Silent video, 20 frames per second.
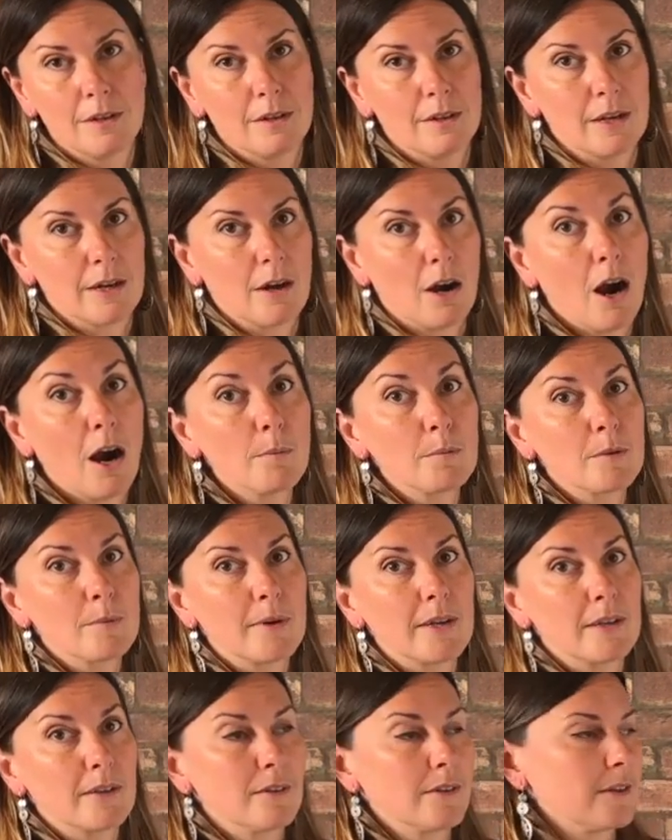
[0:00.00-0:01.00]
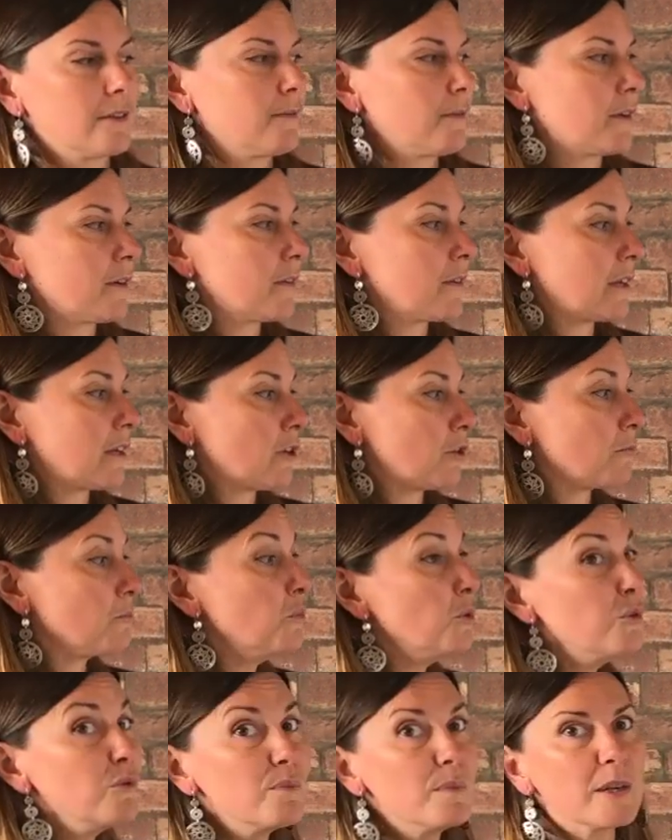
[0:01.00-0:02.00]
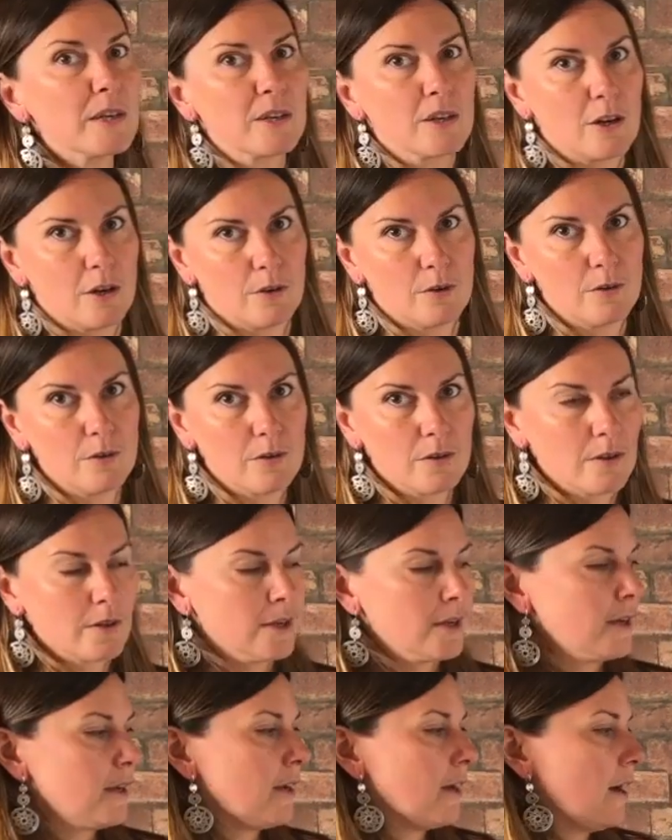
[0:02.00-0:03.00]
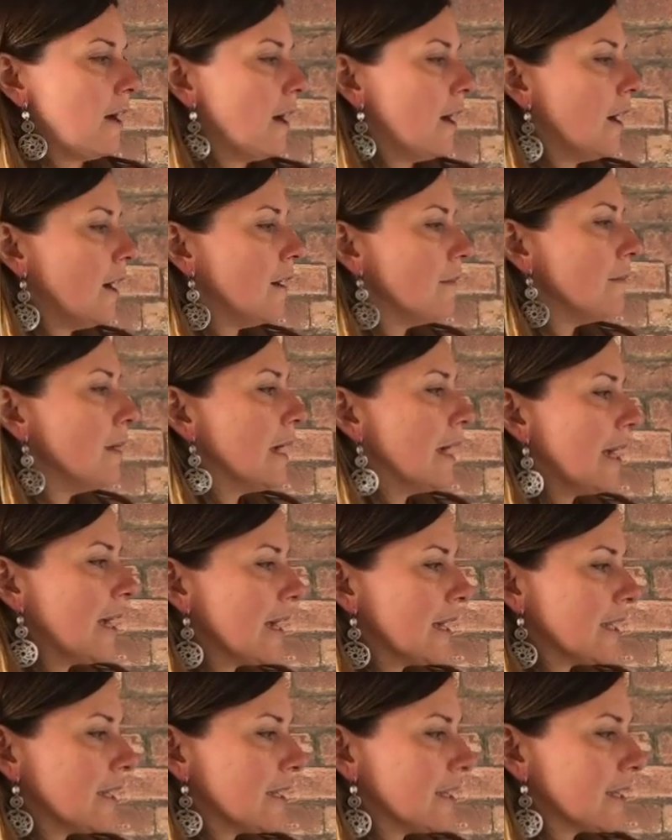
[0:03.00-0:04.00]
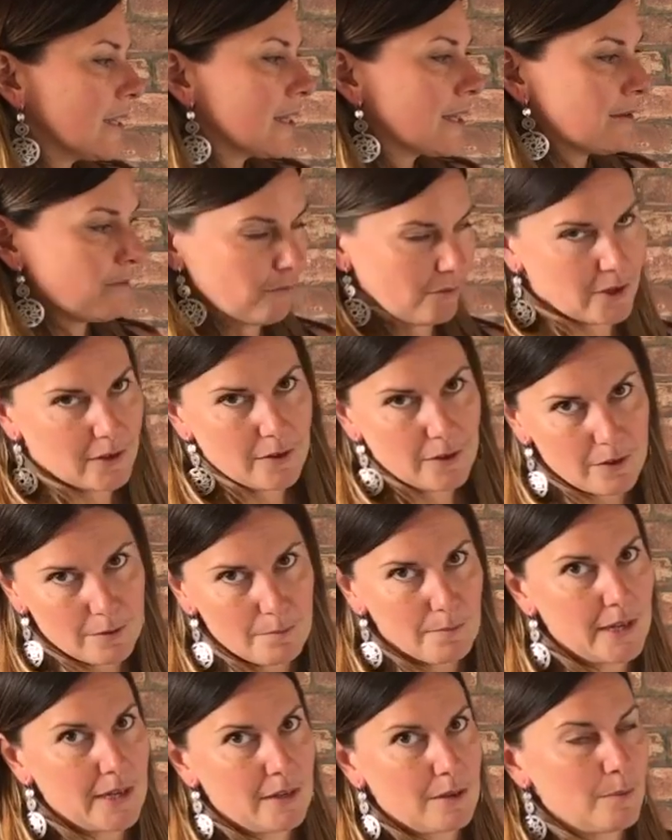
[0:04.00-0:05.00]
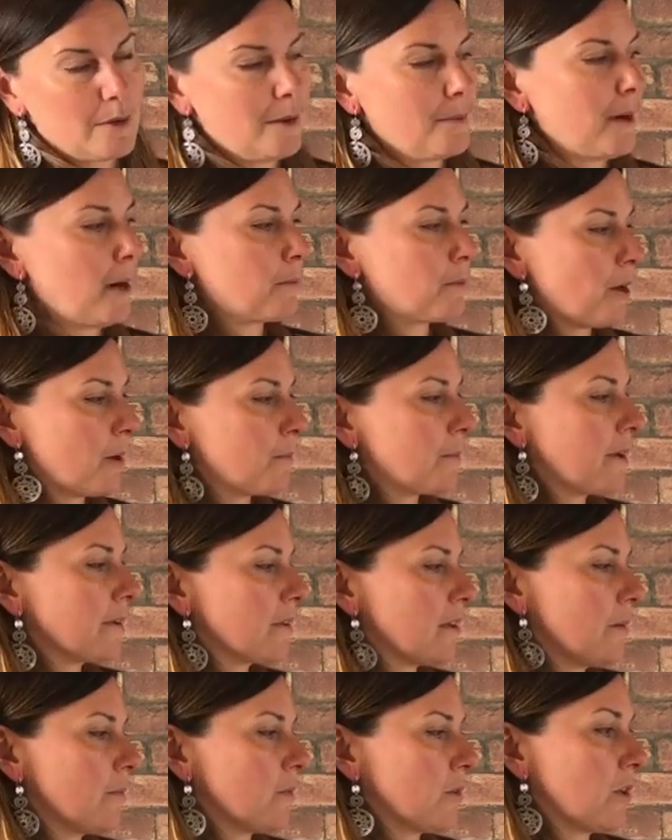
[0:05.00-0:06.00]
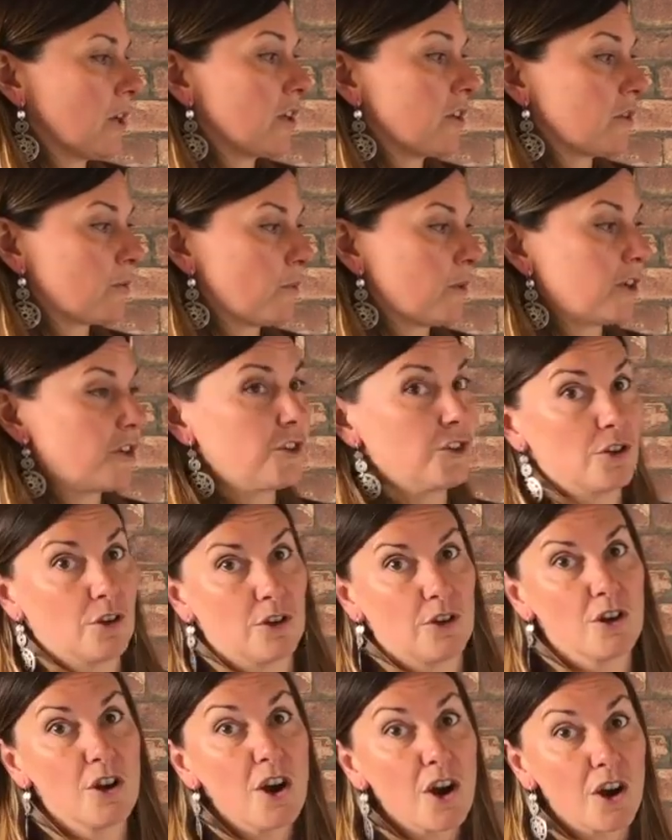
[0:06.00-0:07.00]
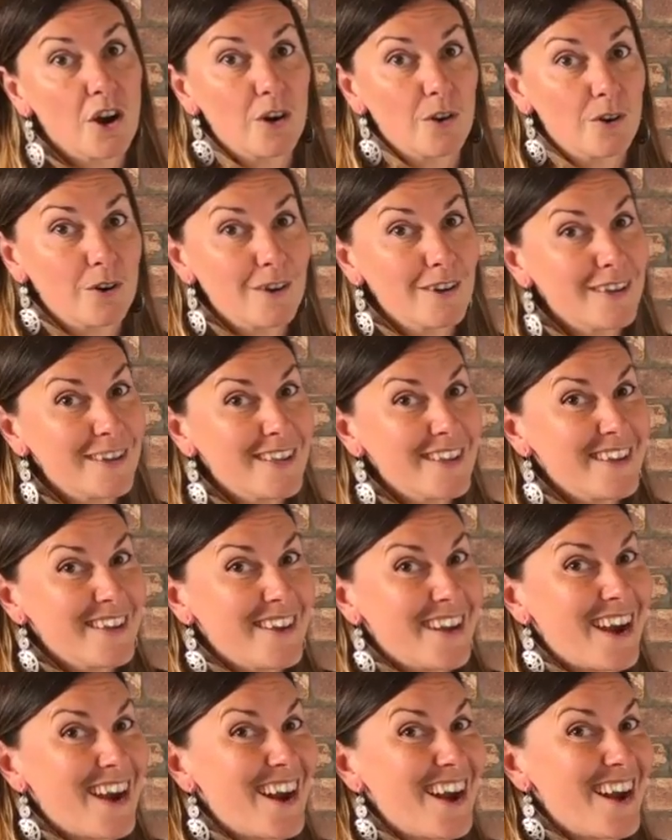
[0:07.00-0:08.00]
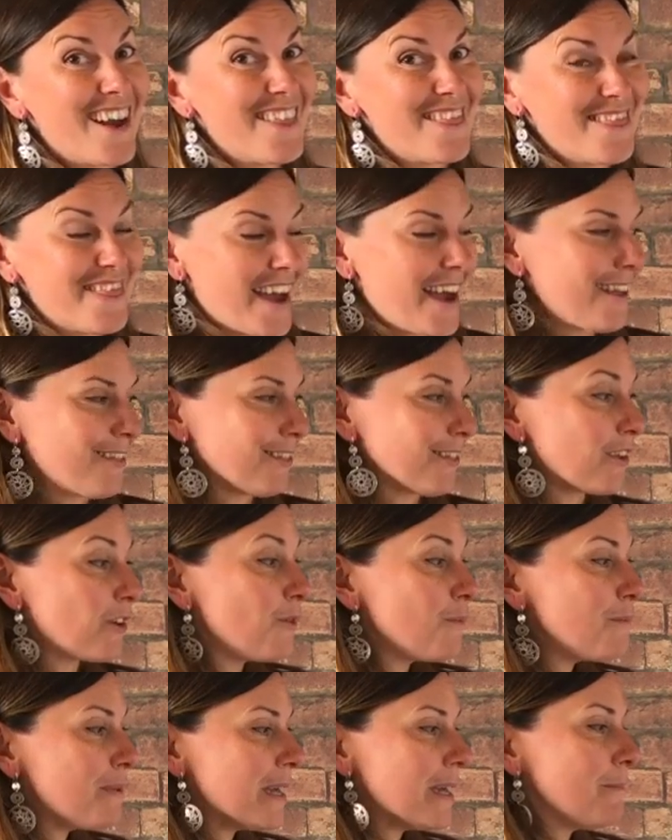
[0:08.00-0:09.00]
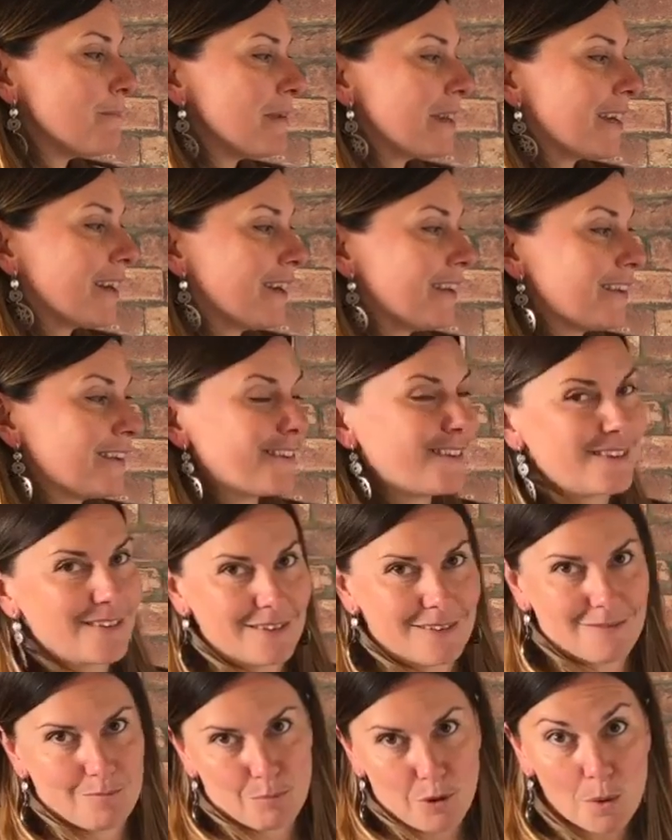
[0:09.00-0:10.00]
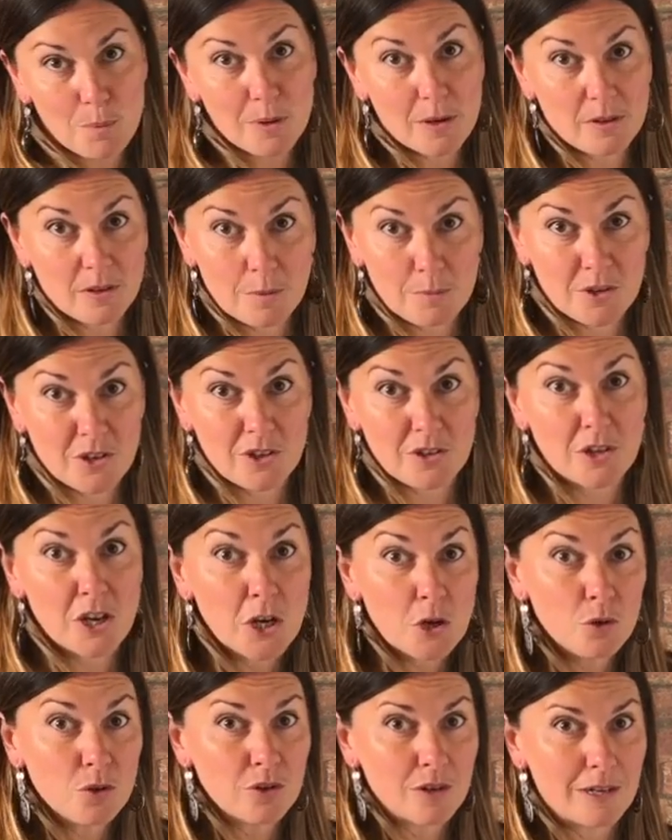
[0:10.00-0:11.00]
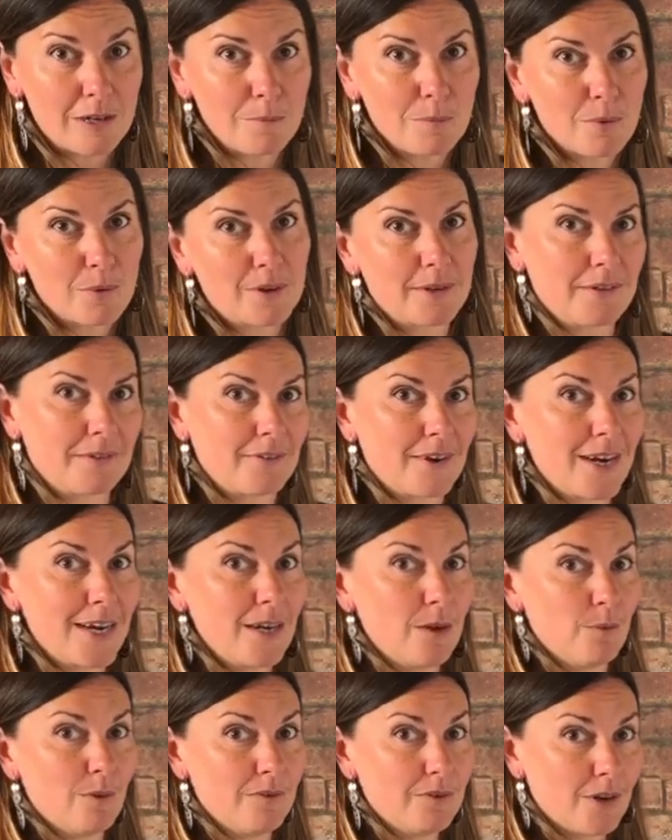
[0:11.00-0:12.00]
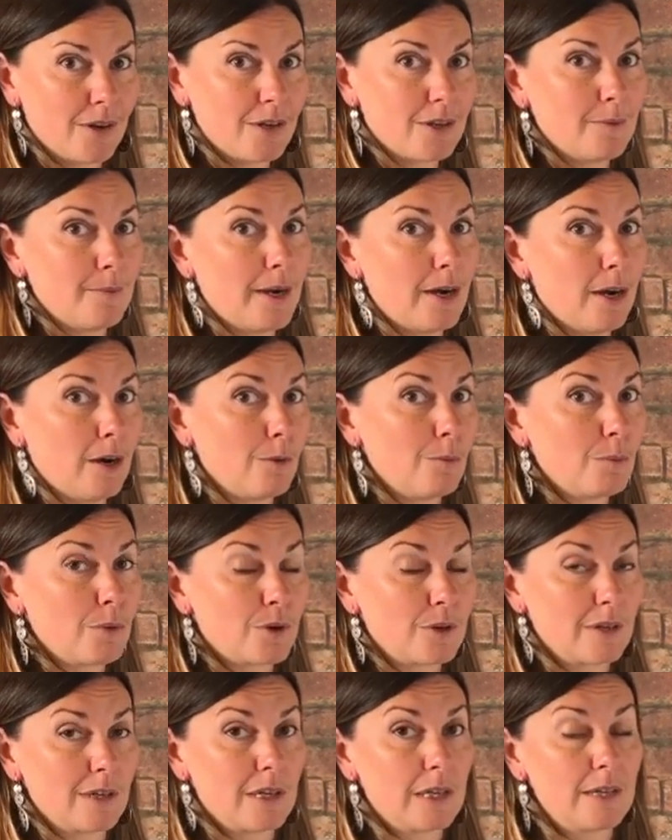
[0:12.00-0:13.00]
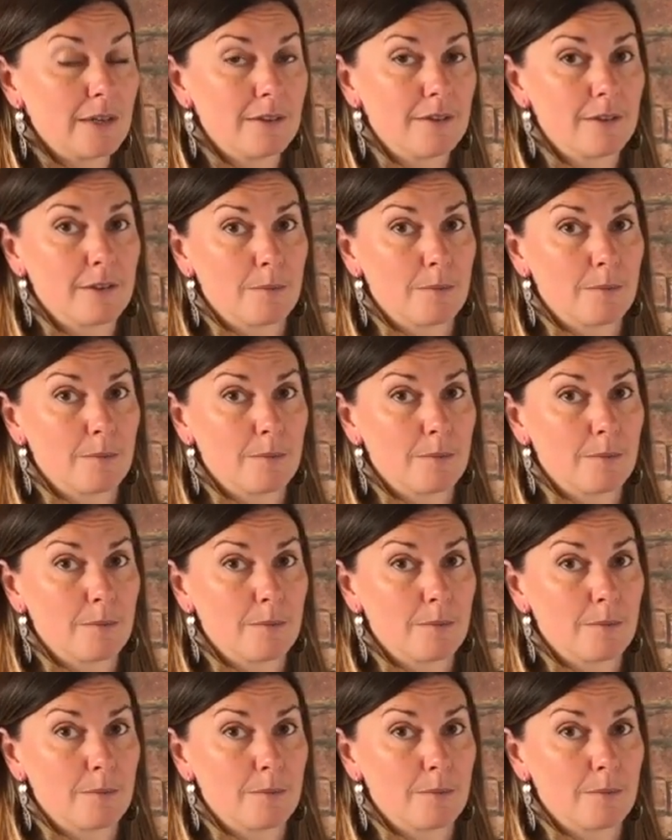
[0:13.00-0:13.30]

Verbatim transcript: like optimized as far as like your movement goes. Um, and this isn't meant to be about proprioception. I just wanted you to know uh, that little bit, because proprioception is hugely important, right? We've talked about how important it is,